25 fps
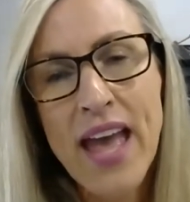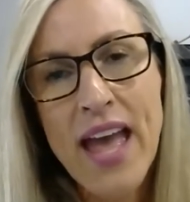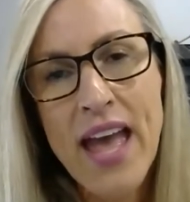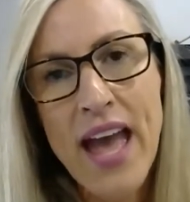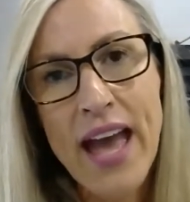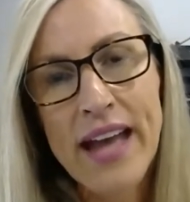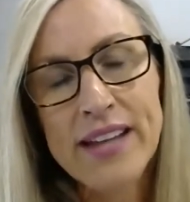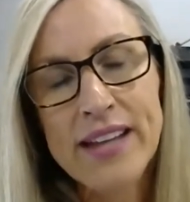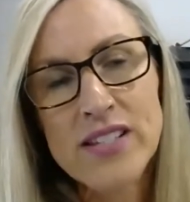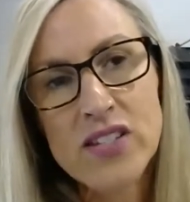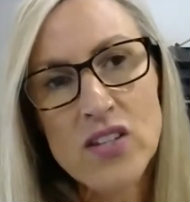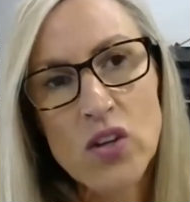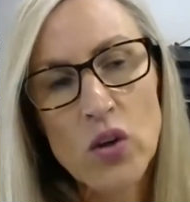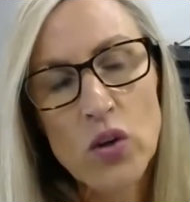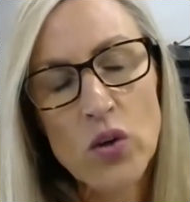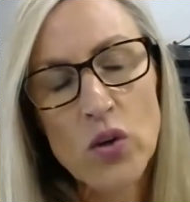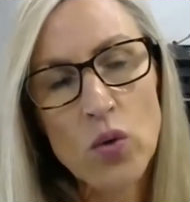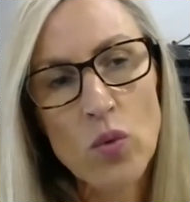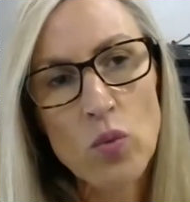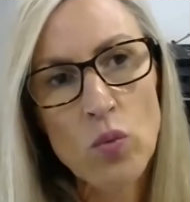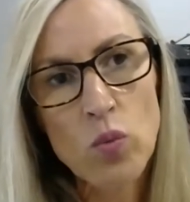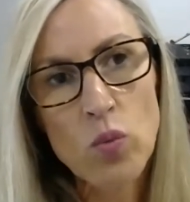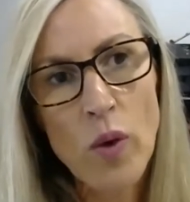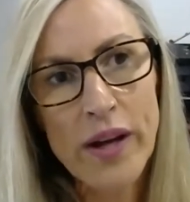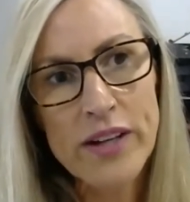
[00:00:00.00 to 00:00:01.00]
And so
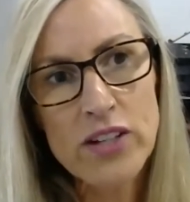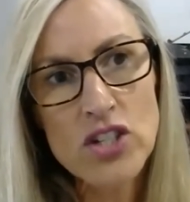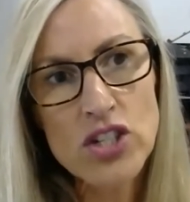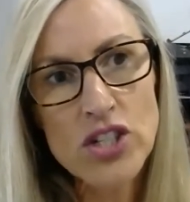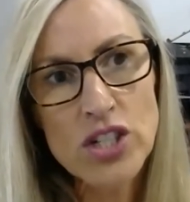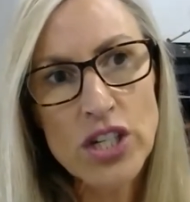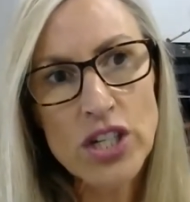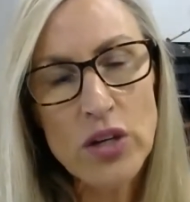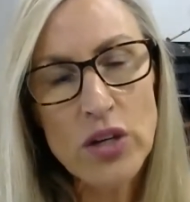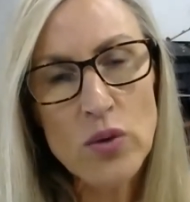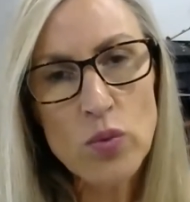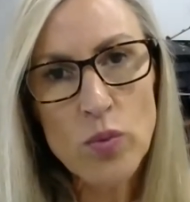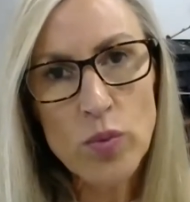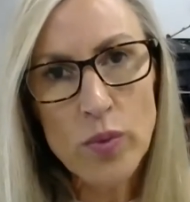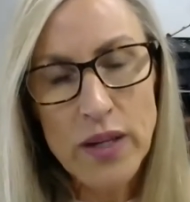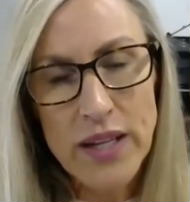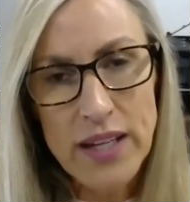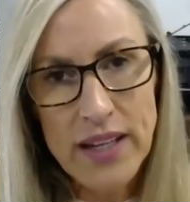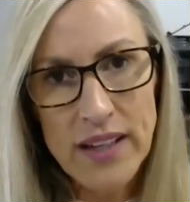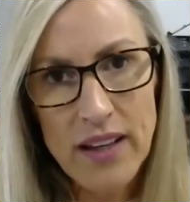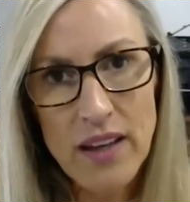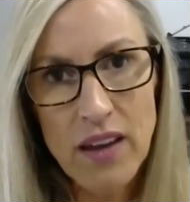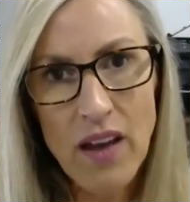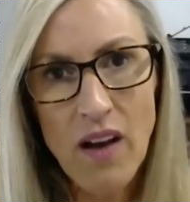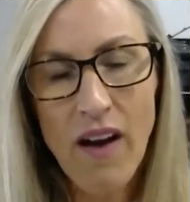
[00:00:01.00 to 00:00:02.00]
once she
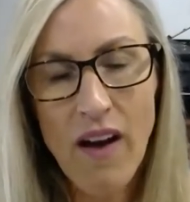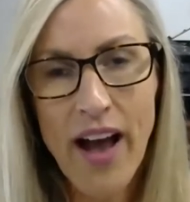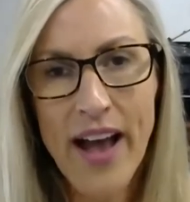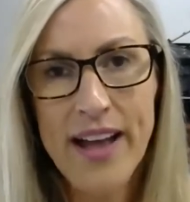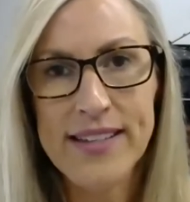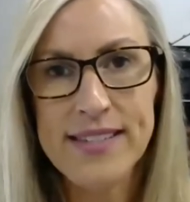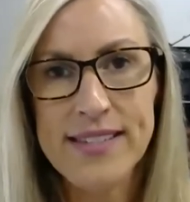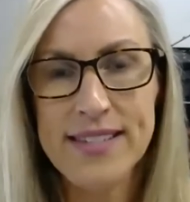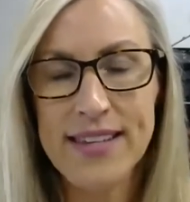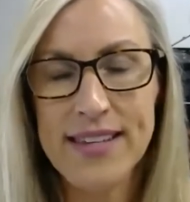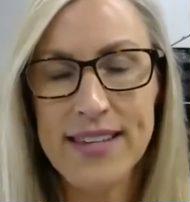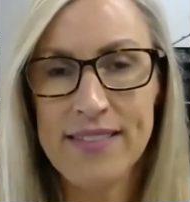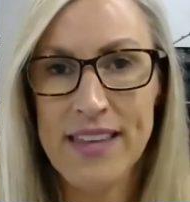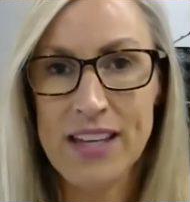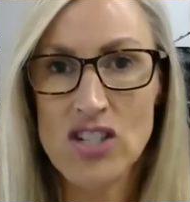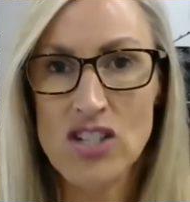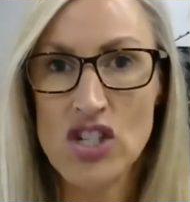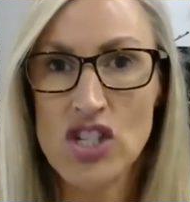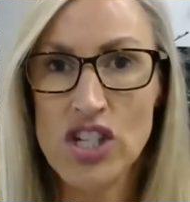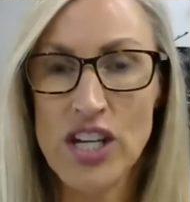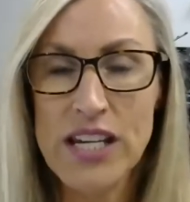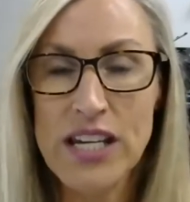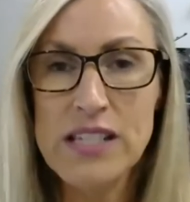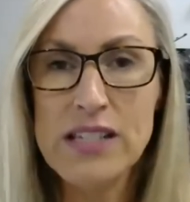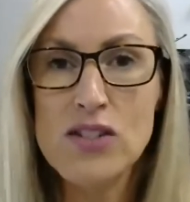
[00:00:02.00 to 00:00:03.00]
realised that
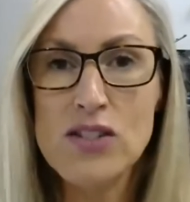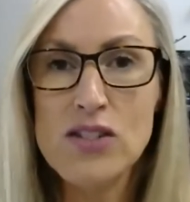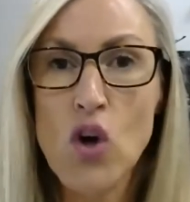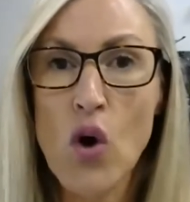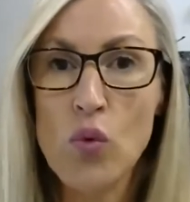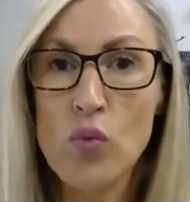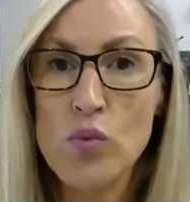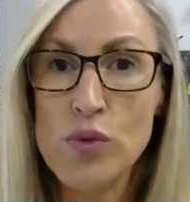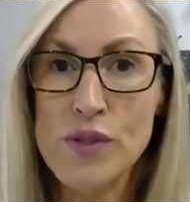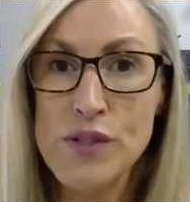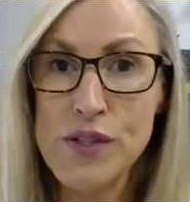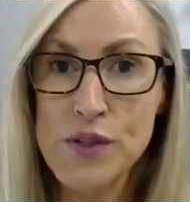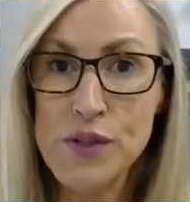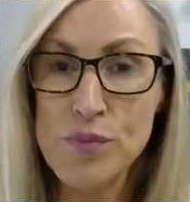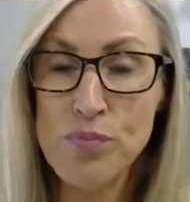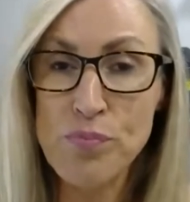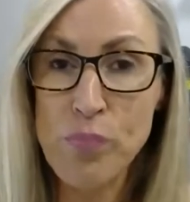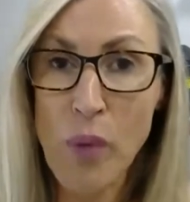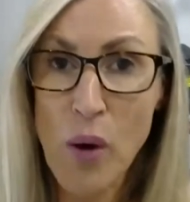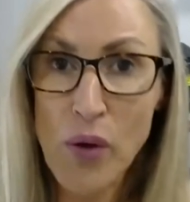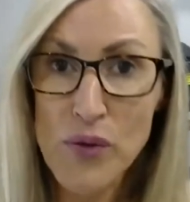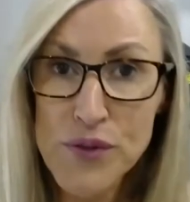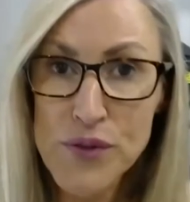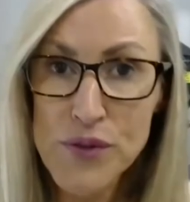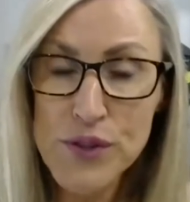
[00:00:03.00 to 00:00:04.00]
she's not
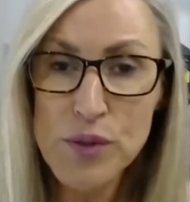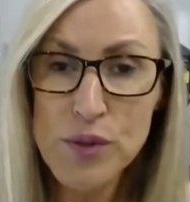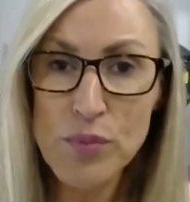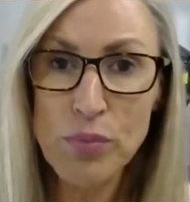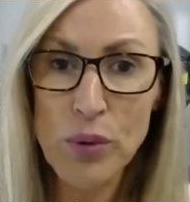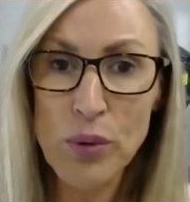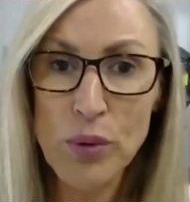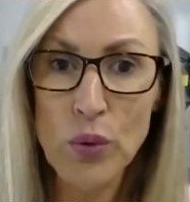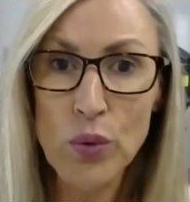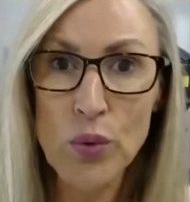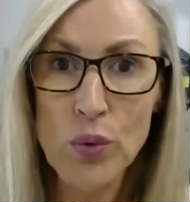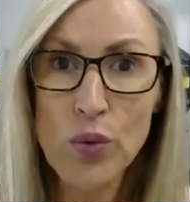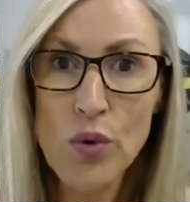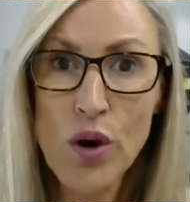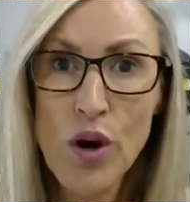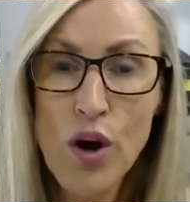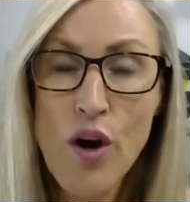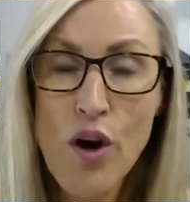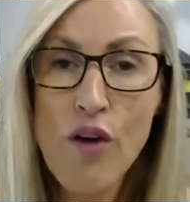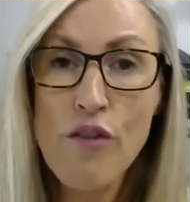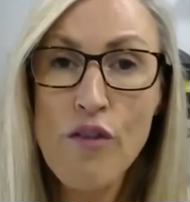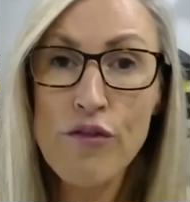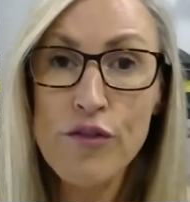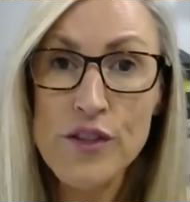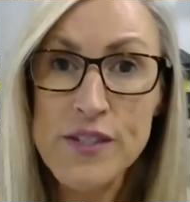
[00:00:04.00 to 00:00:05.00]
responsible
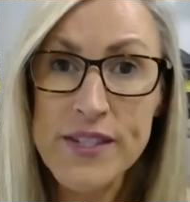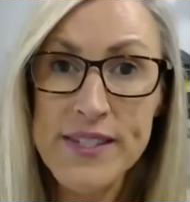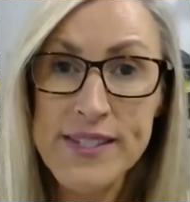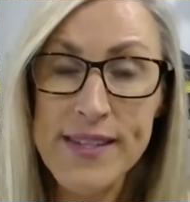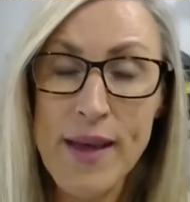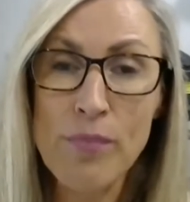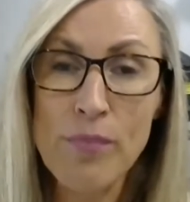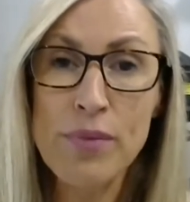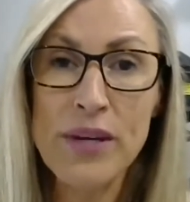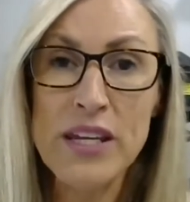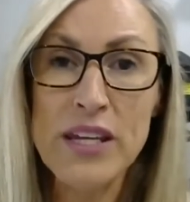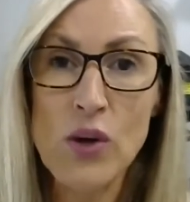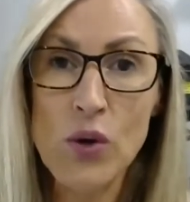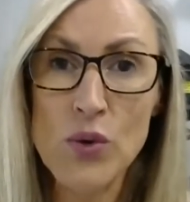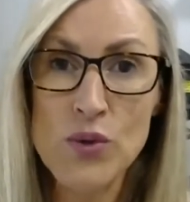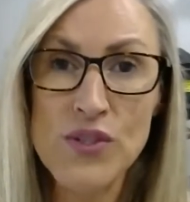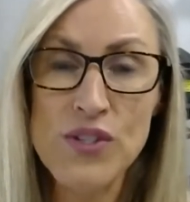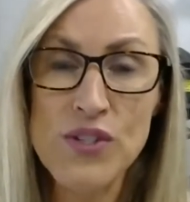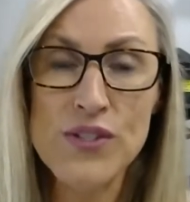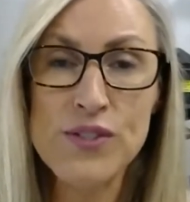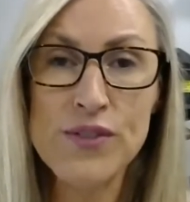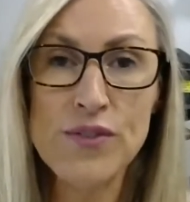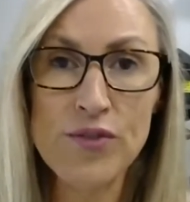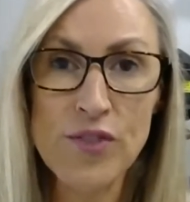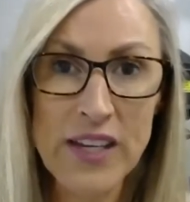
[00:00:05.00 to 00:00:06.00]
for somebody
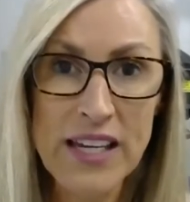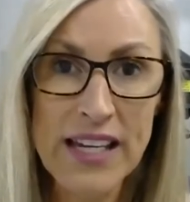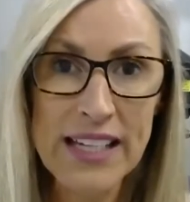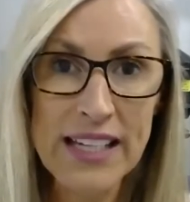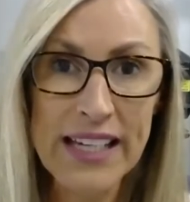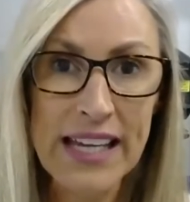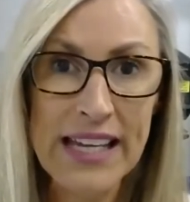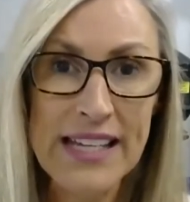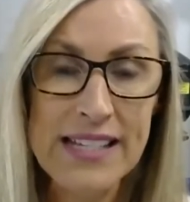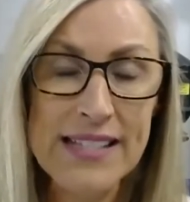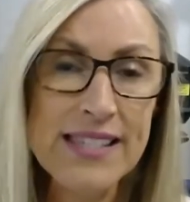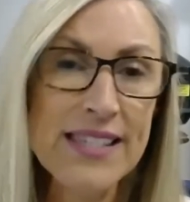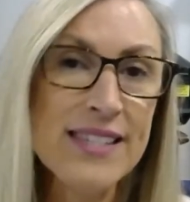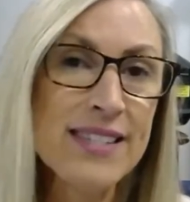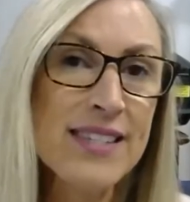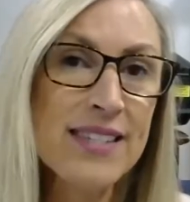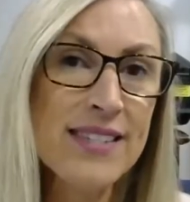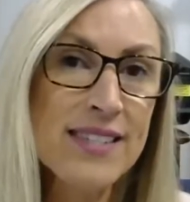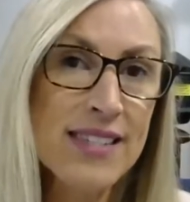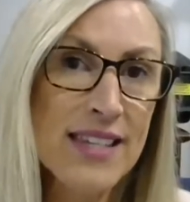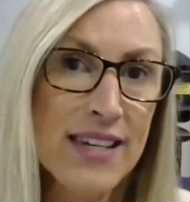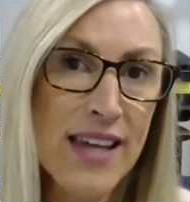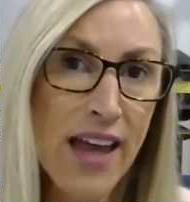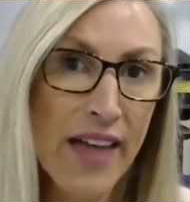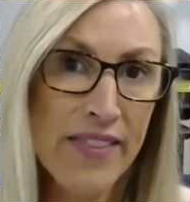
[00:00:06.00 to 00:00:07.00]
else's feelings, this is
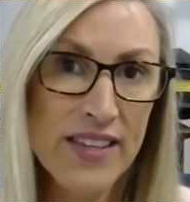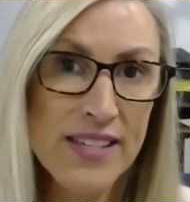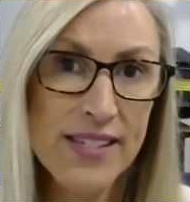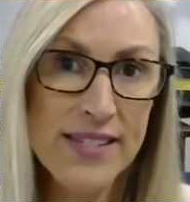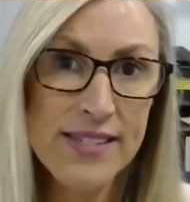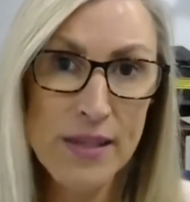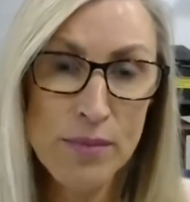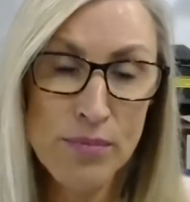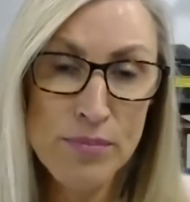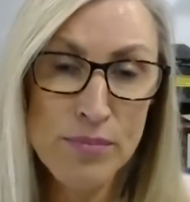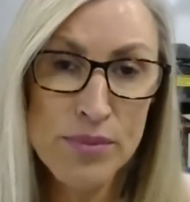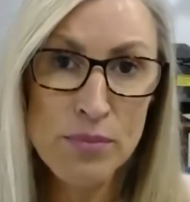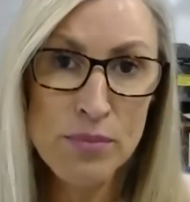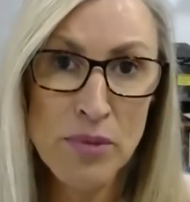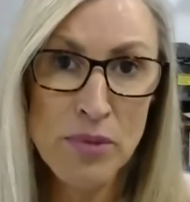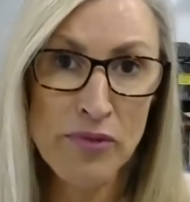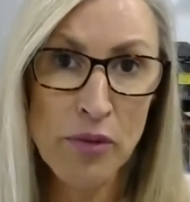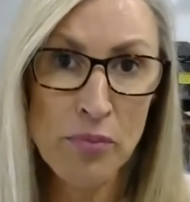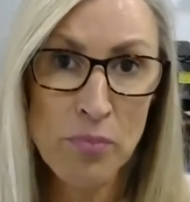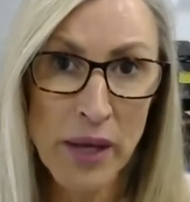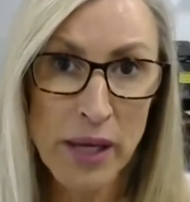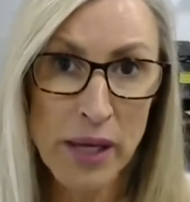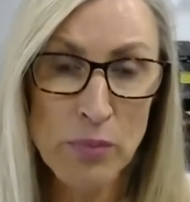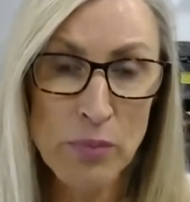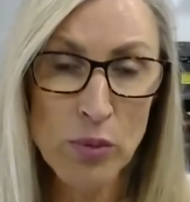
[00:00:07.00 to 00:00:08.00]
another symptom of a
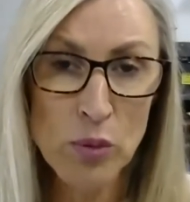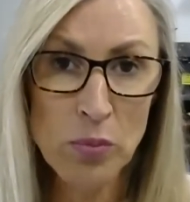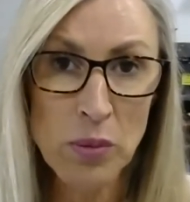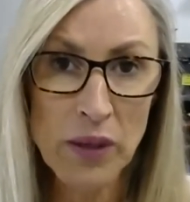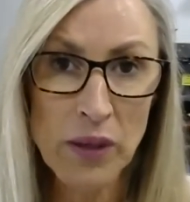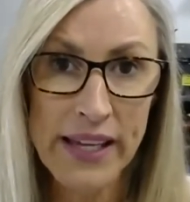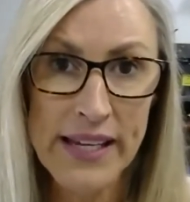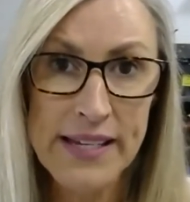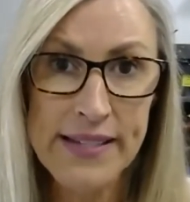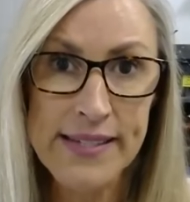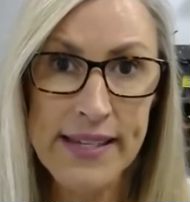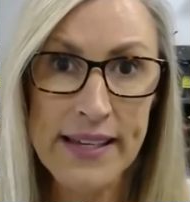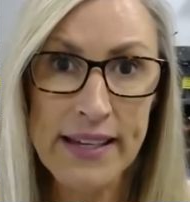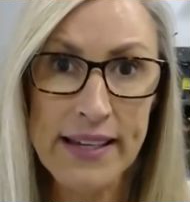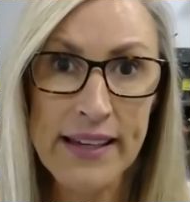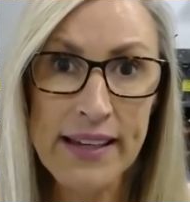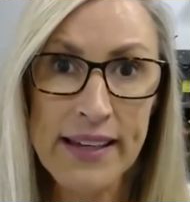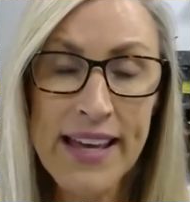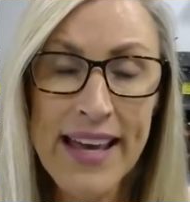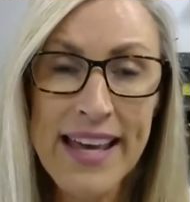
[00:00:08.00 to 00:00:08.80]
people pleaser,